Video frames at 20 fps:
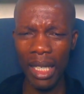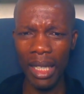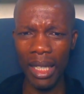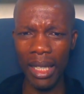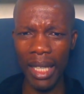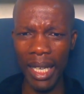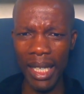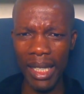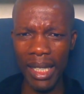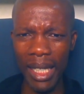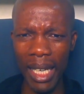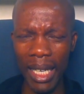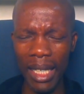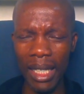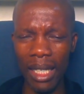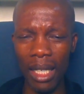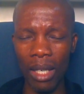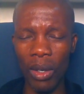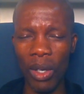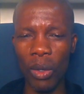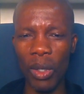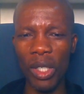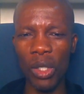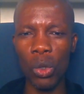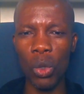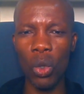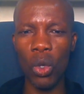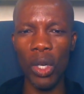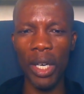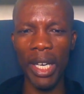They said they were going
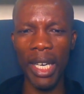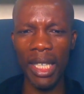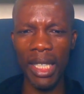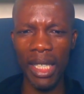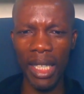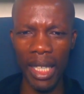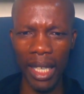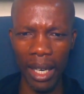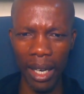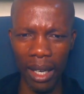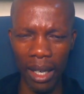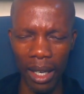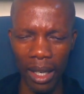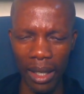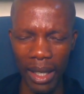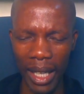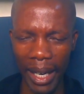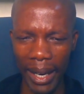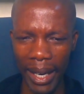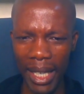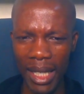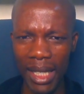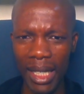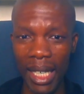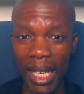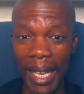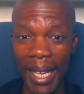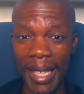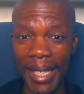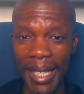to correct the, uh, the rest
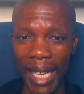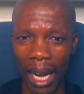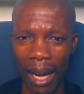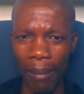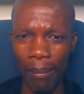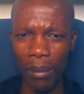later.